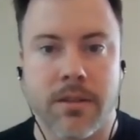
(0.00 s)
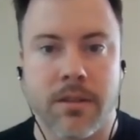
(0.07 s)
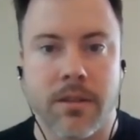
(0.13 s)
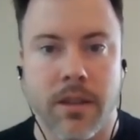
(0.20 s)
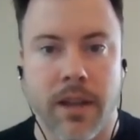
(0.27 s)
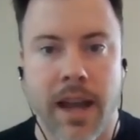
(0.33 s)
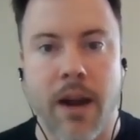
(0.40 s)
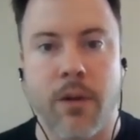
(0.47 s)

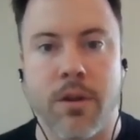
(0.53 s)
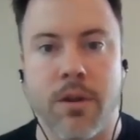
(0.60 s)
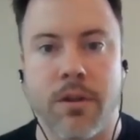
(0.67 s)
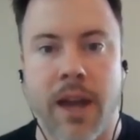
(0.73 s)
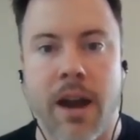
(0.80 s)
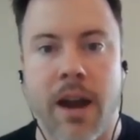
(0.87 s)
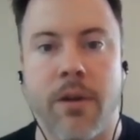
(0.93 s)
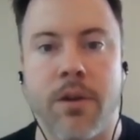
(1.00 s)
Like, how
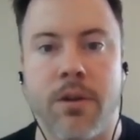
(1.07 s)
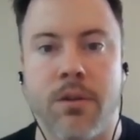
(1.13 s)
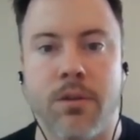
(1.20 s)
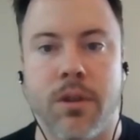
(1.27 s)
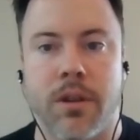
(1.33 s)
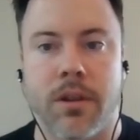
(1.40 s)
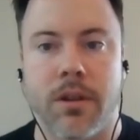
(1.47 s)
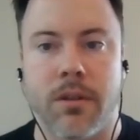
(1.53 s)
are you
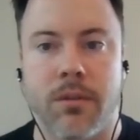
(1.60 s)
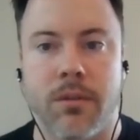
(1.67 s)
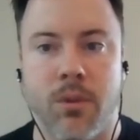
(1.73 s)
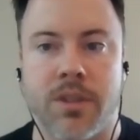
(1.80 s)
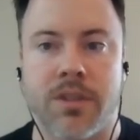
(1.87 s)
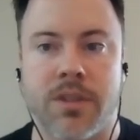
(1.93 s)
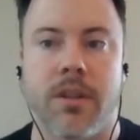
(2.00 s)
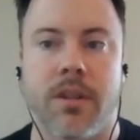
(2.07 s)

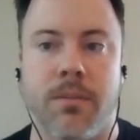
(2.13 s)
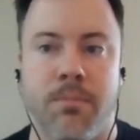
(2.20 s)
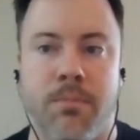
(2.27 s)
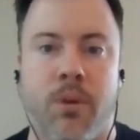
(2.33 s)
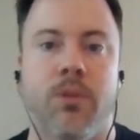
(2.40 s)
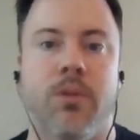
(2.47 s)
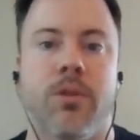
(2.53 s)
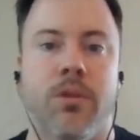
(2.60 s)
what's going to
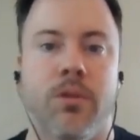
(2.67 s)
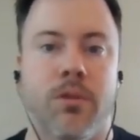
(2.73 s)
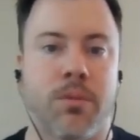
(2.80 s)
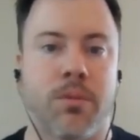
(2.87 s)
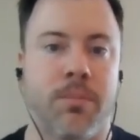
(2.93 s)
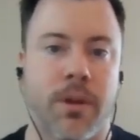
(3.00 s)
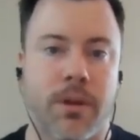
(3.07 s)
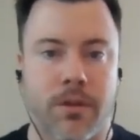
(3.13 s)
pull you and
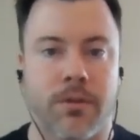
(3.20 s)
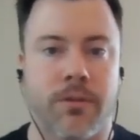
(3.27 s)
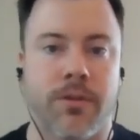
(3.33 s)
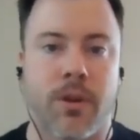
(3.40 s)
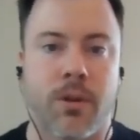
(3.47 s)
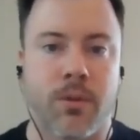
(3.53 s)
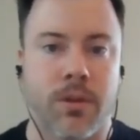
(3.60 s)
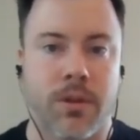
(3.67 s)
propel you
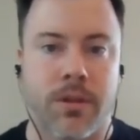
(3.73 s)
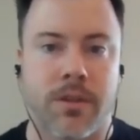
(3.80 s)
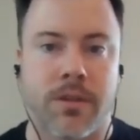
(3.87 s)
forward?